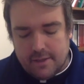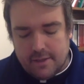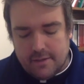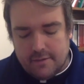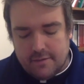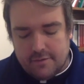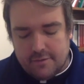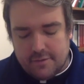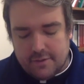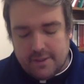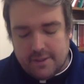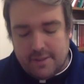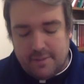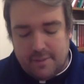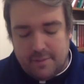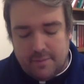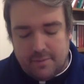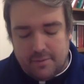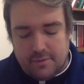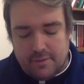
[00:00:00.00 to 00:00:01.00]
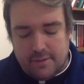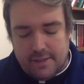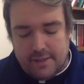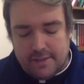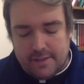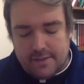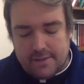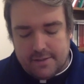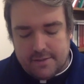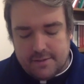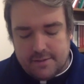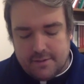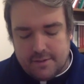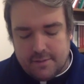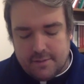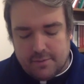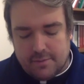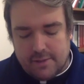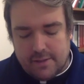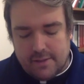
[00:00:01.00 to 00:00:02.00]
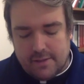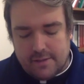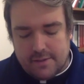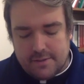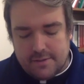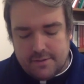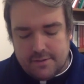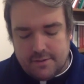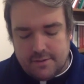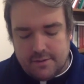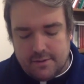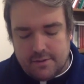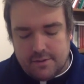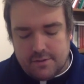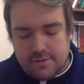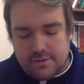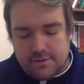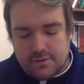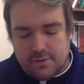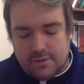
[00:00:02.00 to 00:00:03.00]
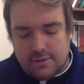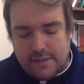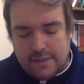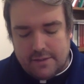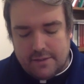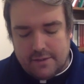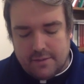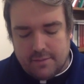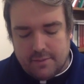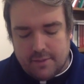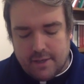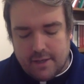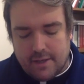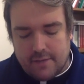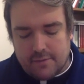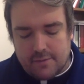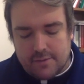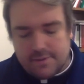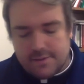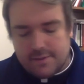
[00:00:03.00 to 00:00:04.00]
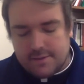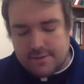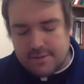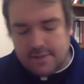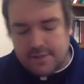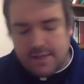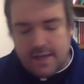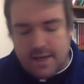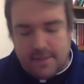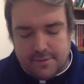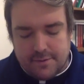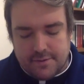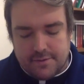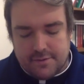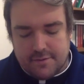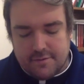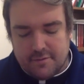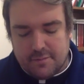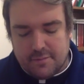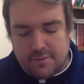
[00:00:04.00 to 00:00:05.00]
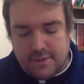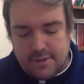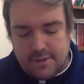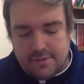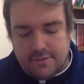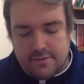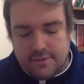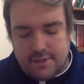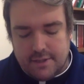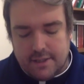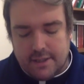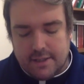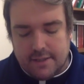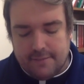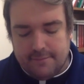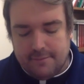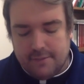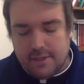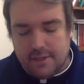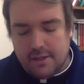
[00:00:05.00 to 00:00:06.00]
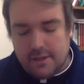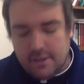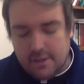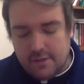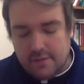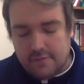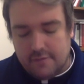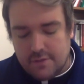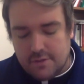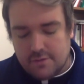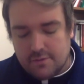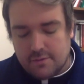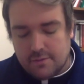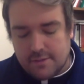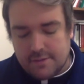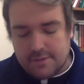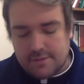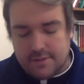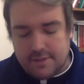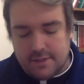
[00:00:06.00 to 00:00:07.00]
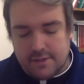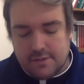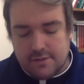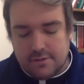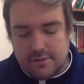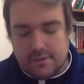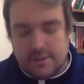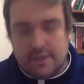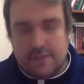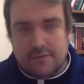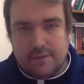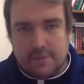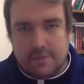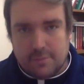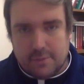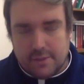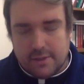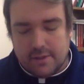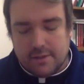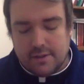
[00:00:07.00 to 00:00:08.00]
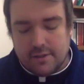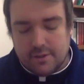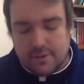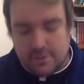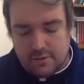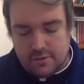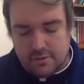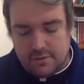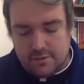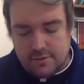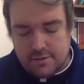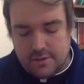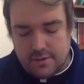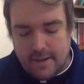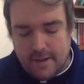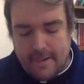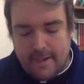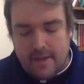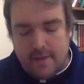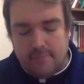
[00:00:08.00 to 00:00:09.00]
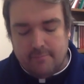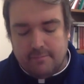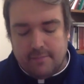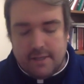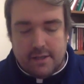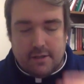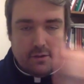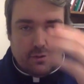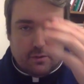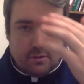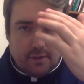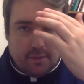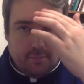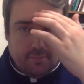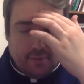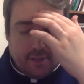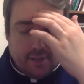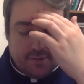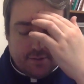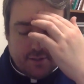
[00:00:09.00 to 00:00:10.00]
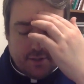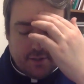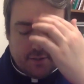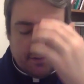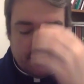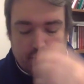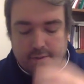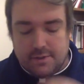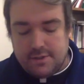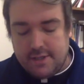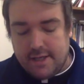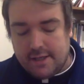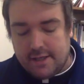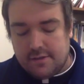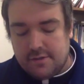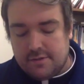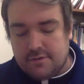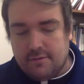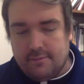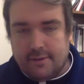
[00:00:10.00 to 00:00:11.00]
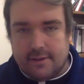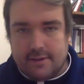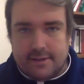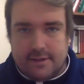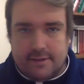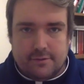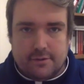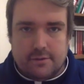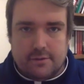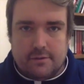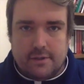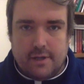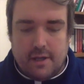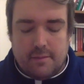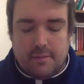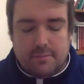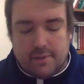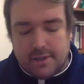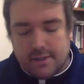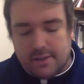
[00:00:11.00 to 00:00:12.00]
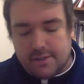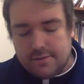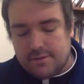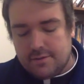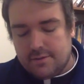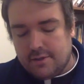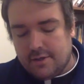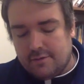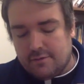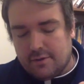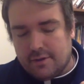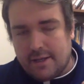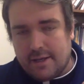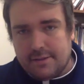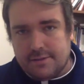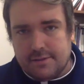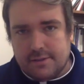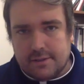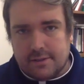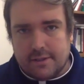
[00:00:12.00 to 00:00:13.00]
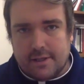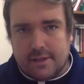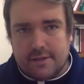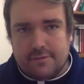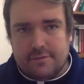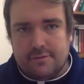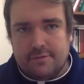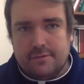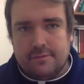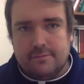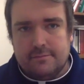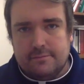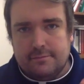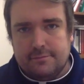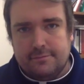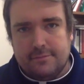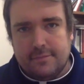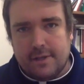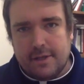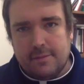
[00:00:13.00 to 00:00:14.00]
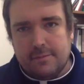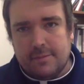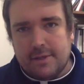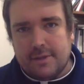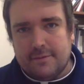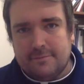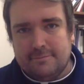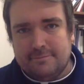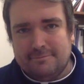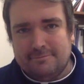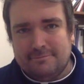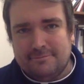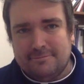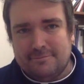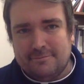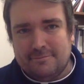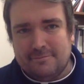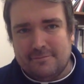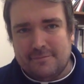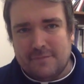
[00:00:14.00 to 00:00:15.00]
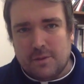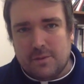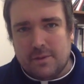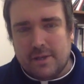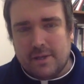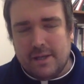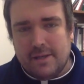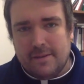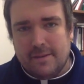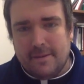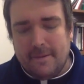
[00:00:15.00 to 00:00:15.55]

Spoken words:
For lay people leading this, the prayer is, you just scroll down to the bottom where it says, "In the absence of a priest or deacon and an individual recitation, evening prayer concludes. May the Lord bless us, protect us from all evil, and bring us to everlasting life. Amen." Okay?